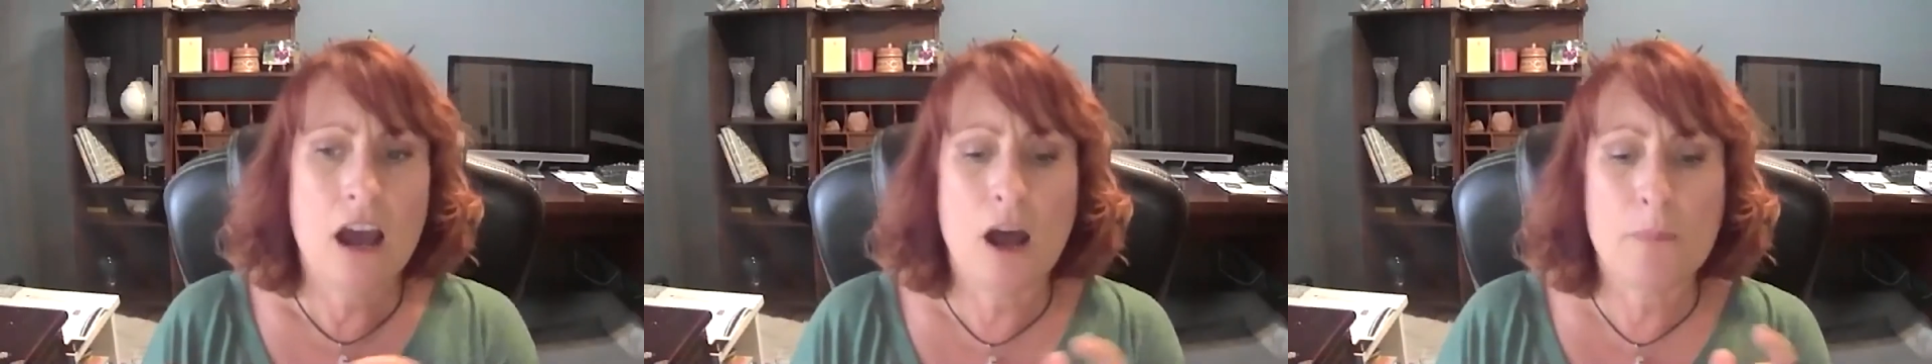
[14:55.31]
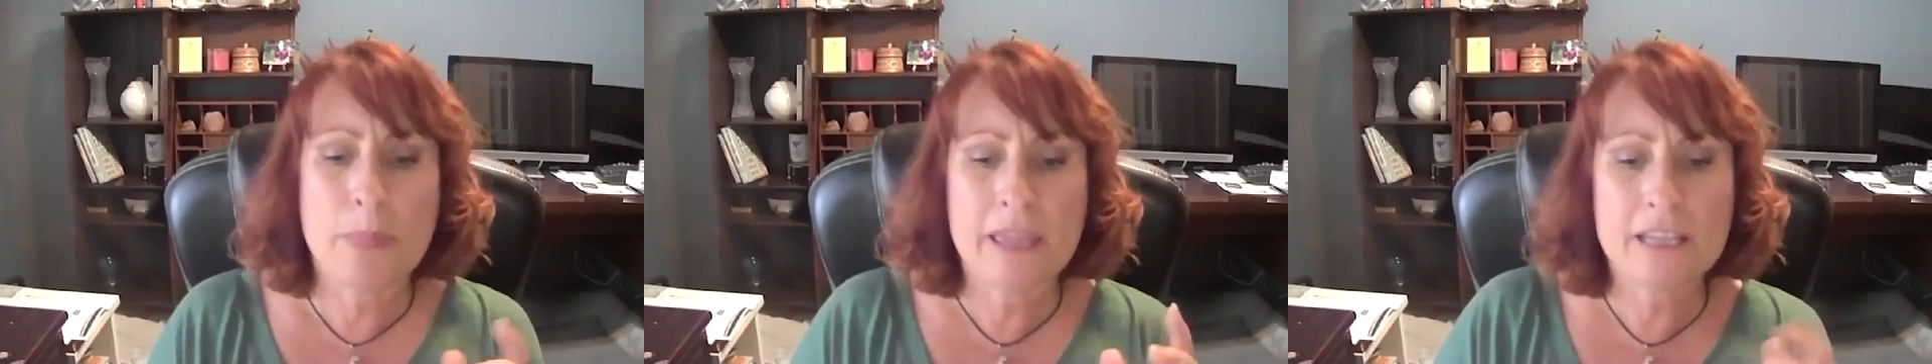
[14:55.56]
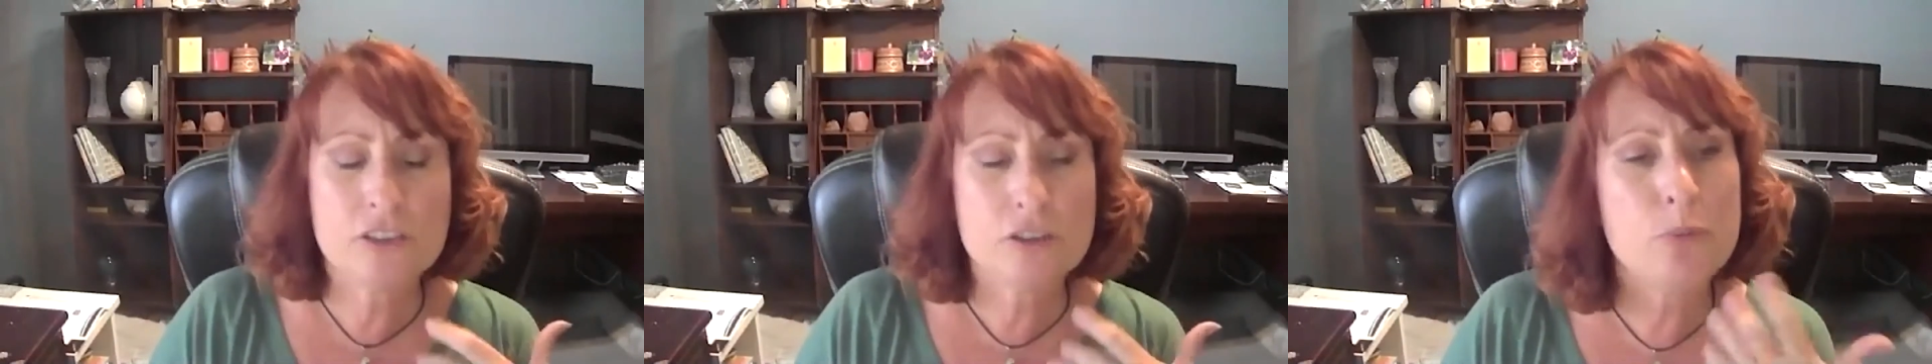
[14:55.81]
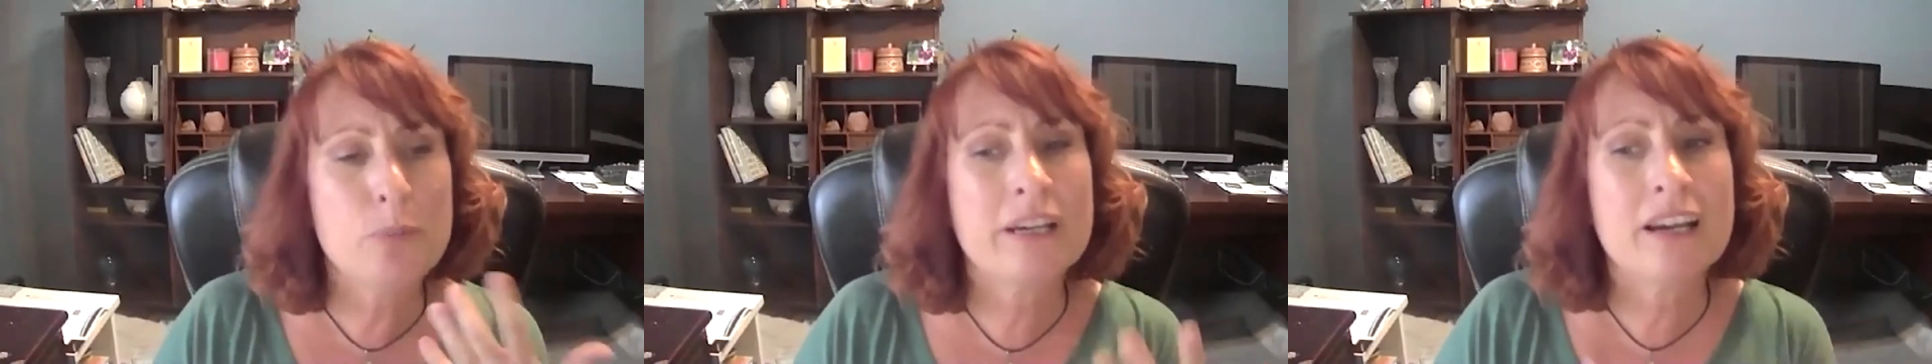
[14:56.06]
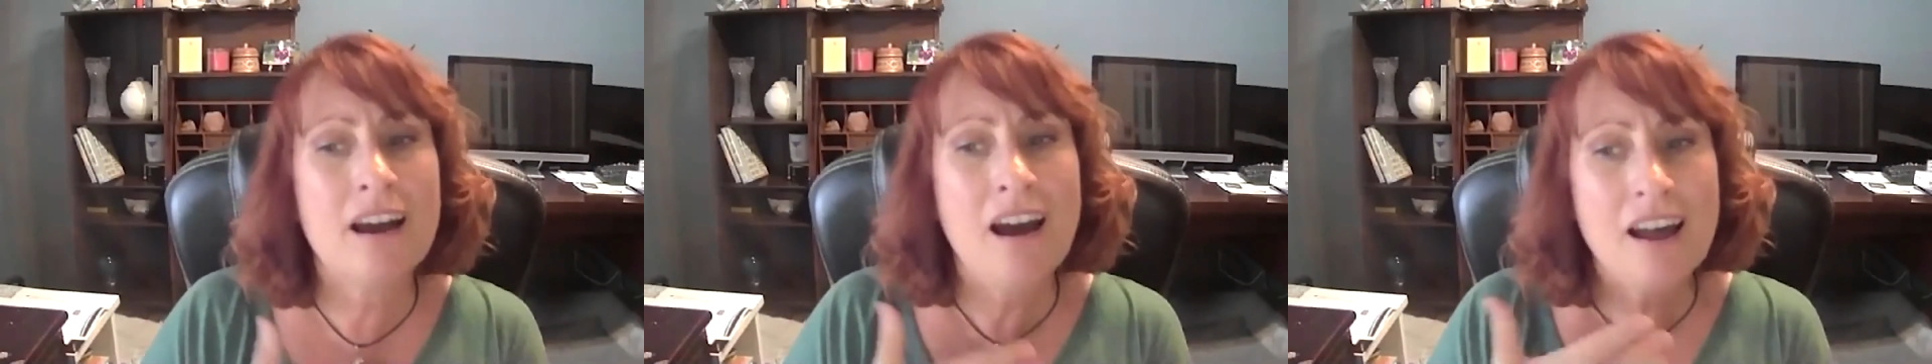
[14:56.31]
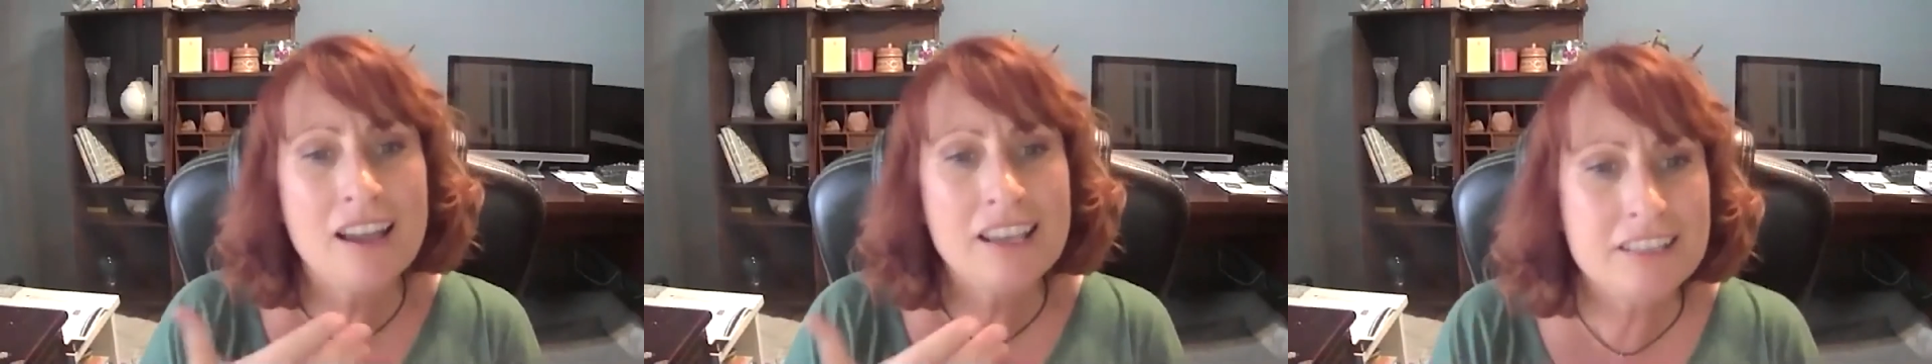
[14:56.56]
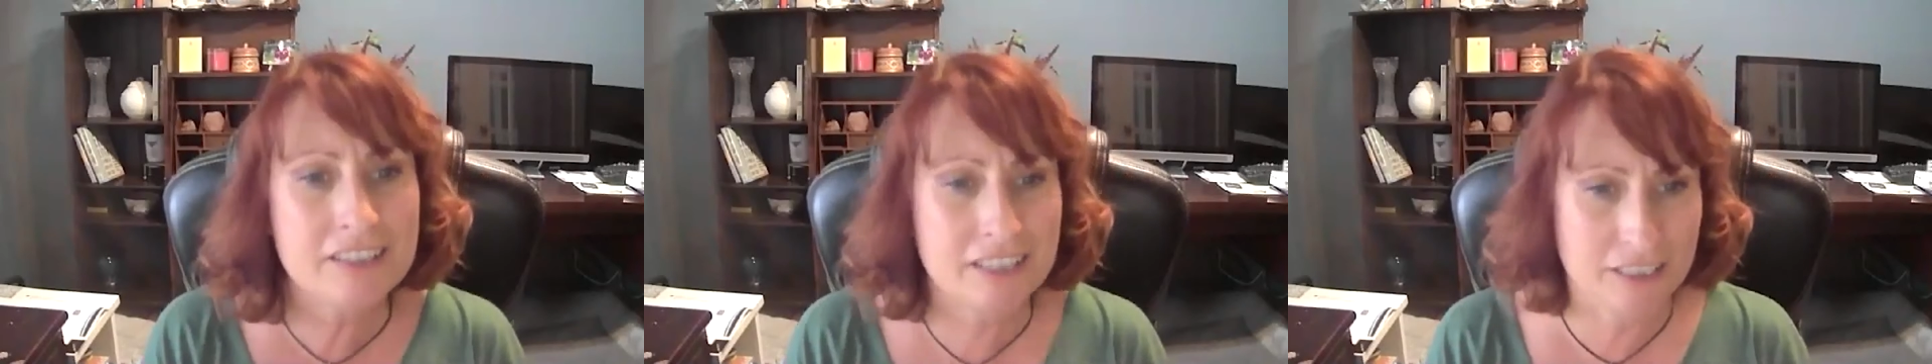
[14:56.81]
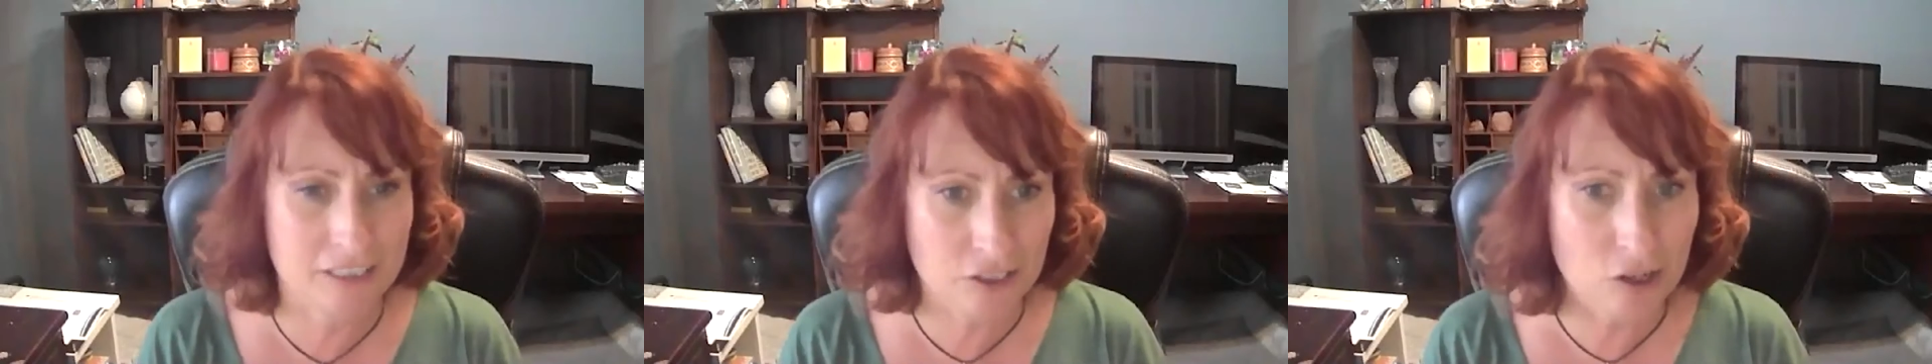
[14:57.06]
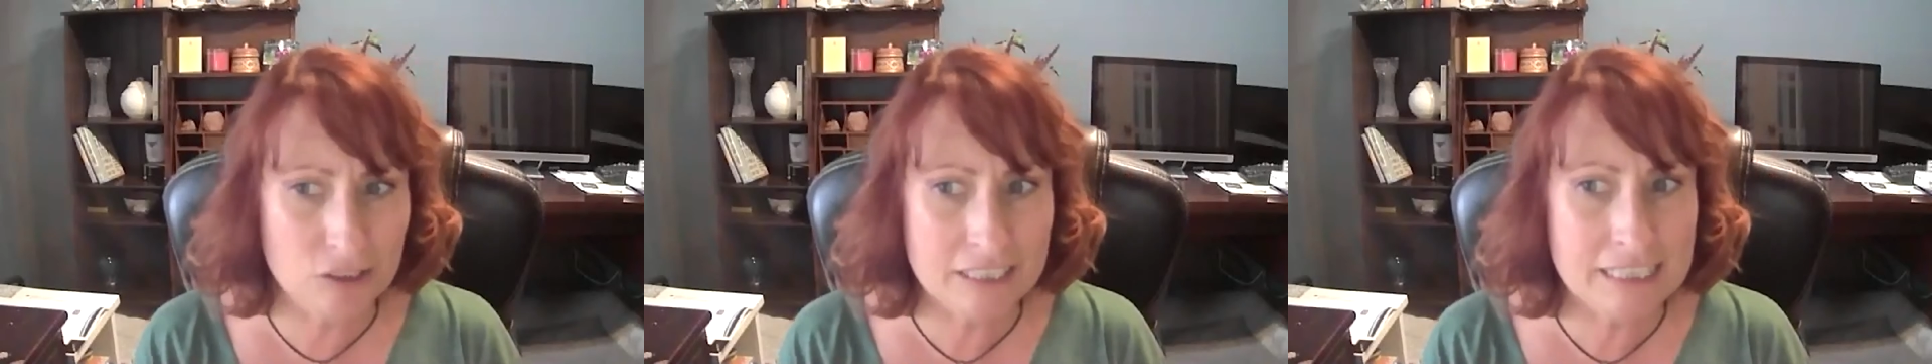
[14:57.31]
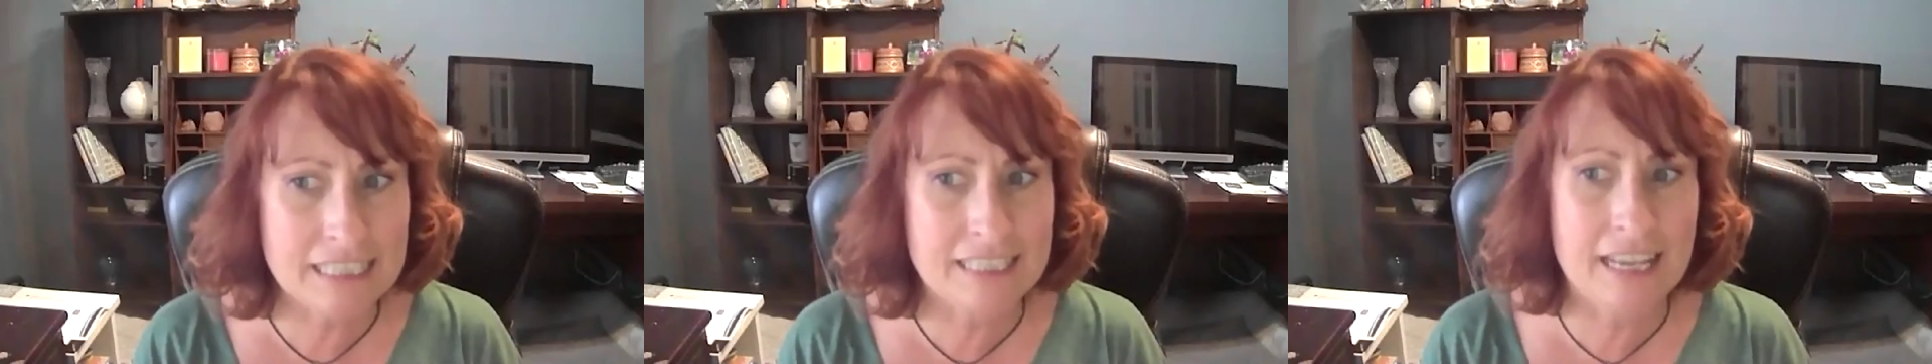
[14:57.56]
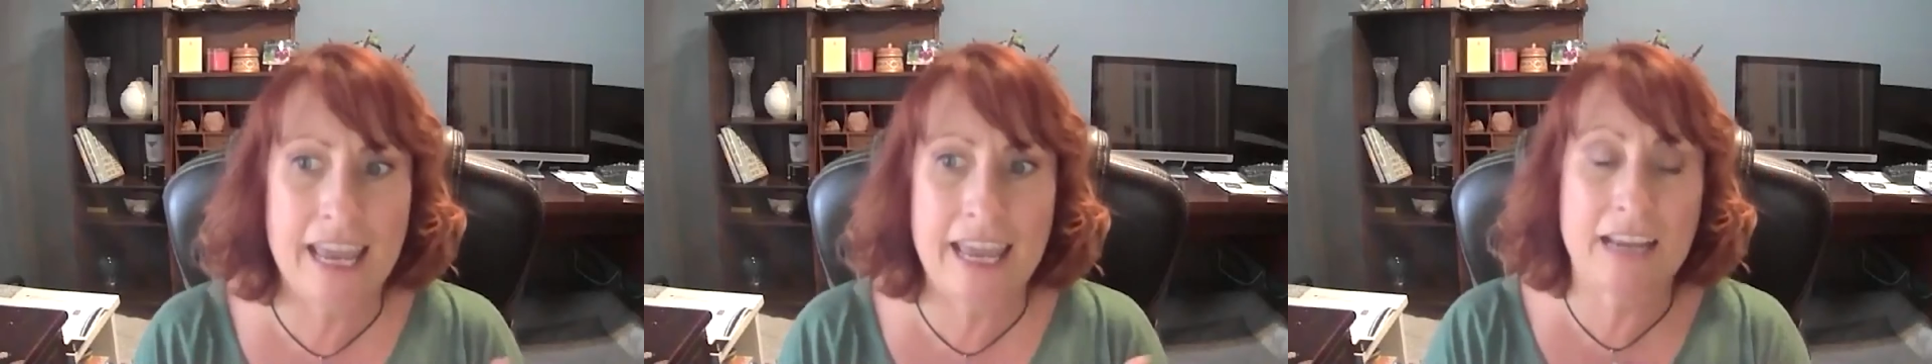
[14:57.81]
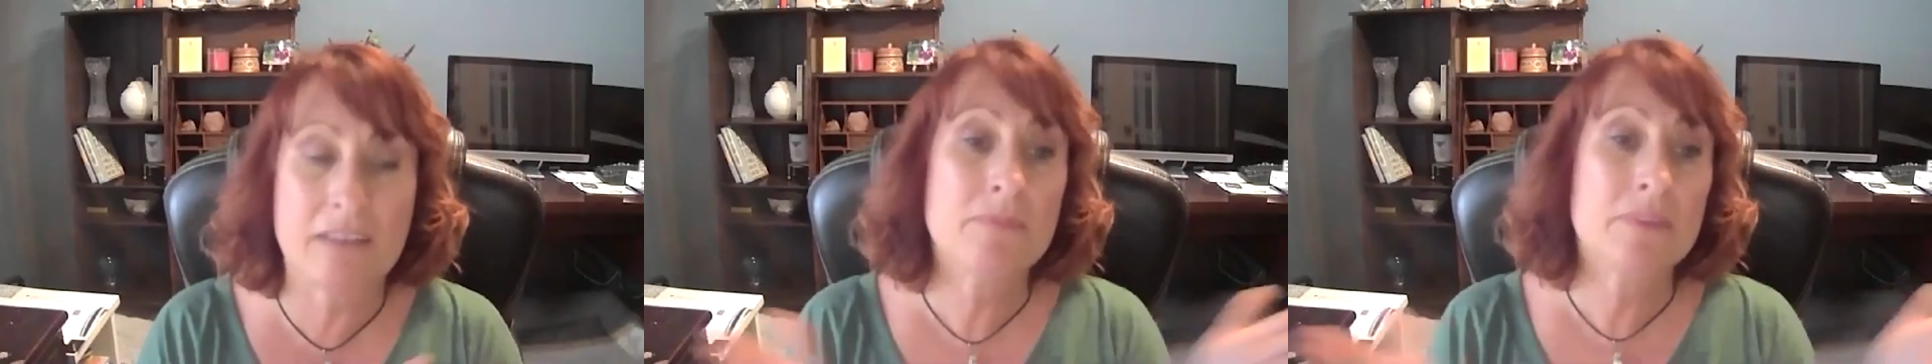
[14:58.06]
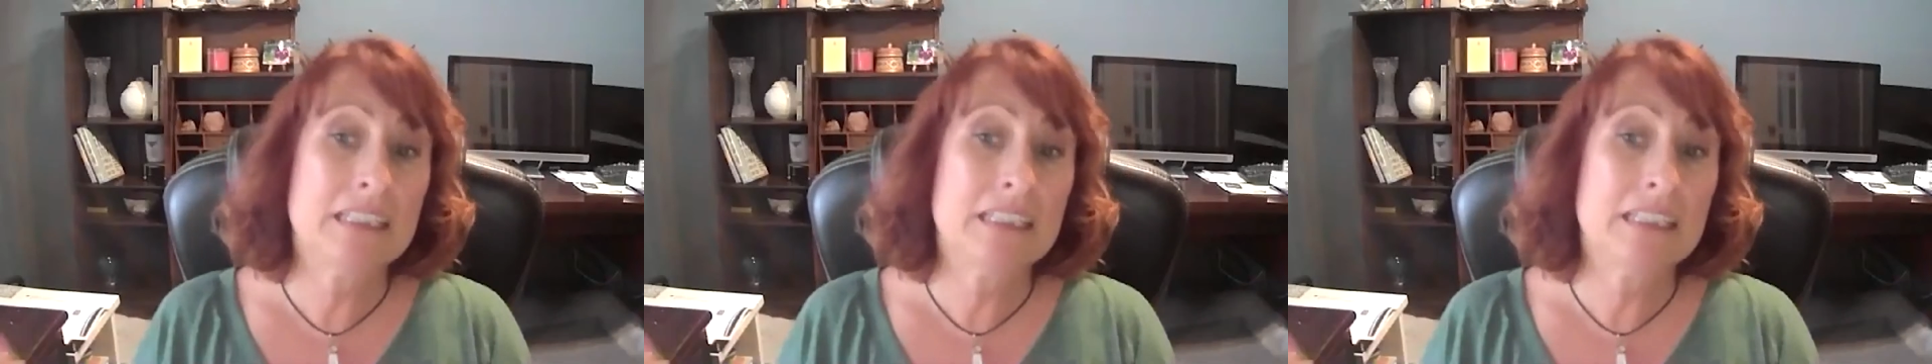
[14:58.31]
And so because the consultant is saying,